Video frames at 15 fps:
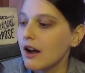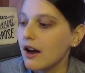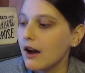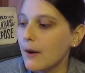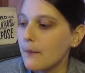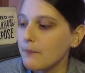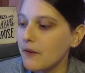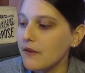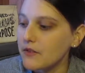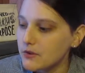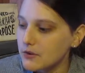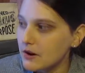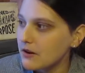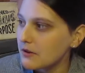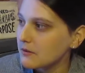Um, if you
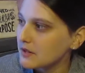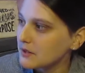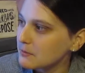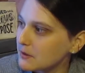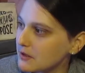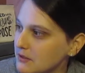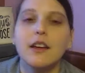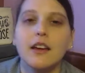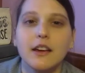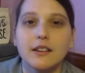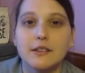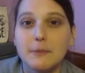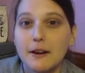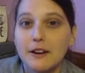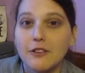do not know what this book is,
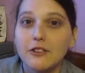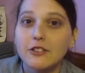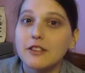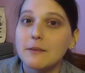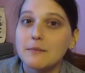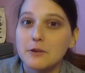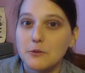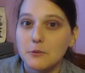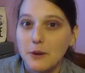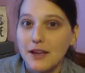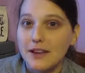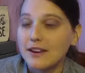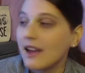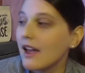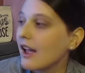it's about a girl named
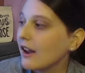Gwen